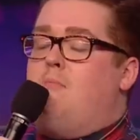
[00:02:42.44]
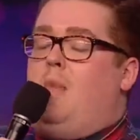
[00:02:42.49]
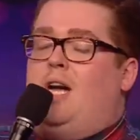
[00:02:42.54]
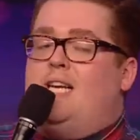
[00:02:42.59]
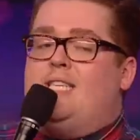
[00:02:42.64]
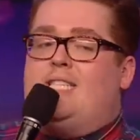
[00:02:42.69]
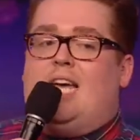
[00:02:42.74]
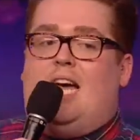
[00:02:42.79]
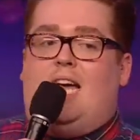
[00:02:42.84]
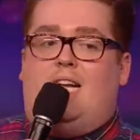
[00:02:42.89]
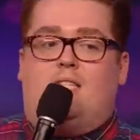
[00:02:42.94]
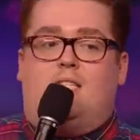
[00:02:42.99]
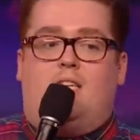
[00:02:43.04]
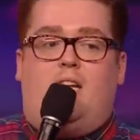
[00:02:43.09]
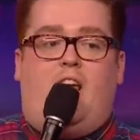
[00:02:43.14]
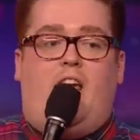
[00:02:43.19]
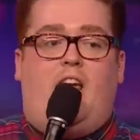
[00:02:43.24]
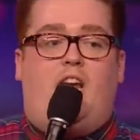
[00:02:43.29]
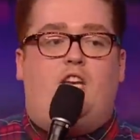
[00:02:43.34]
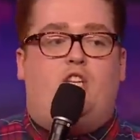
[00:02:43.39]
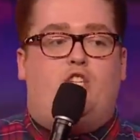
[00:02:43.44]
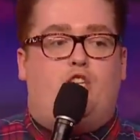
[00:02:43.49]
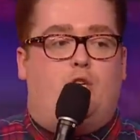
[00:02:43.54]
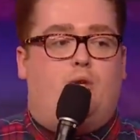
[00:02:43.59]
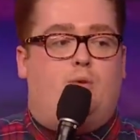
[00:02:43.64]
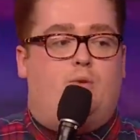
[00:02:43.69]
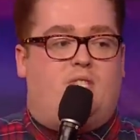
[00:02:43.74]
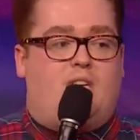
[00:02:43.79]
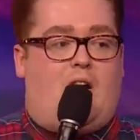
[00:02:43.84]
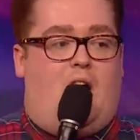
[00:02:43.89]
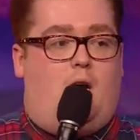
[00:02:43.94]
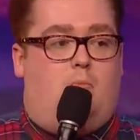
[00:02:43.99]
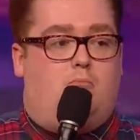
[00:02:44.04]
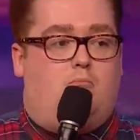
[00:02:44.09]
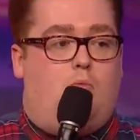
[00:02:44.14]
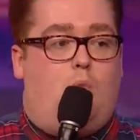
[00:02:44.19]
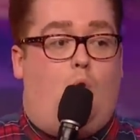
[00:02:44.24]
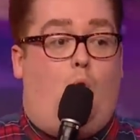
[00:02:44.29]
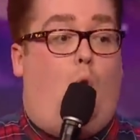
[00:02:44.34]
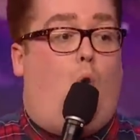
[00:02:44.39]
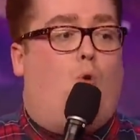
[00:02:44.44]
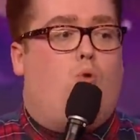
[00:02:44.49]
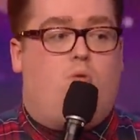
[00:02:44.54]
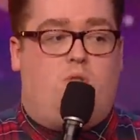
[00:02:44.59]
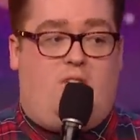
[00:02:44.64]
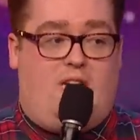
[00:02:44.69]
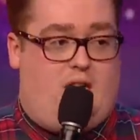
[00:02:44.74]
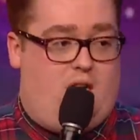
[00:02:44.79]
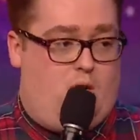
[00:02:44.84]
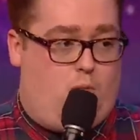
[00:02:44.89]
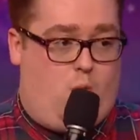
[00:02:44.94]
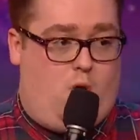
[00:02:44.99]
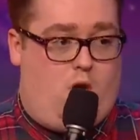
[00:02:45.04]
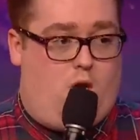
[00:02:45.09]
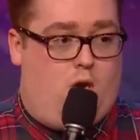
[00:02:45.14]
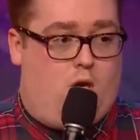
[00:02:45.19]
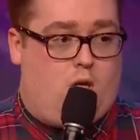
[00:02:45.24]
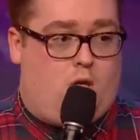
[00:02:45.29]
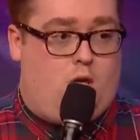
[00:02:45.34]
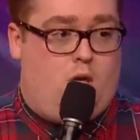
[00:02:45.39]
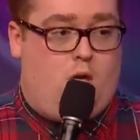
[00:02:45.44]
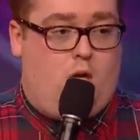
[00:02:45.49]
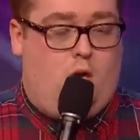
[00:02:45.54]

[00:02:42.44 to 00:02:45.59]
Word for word: My dad, he chews gum all day at work,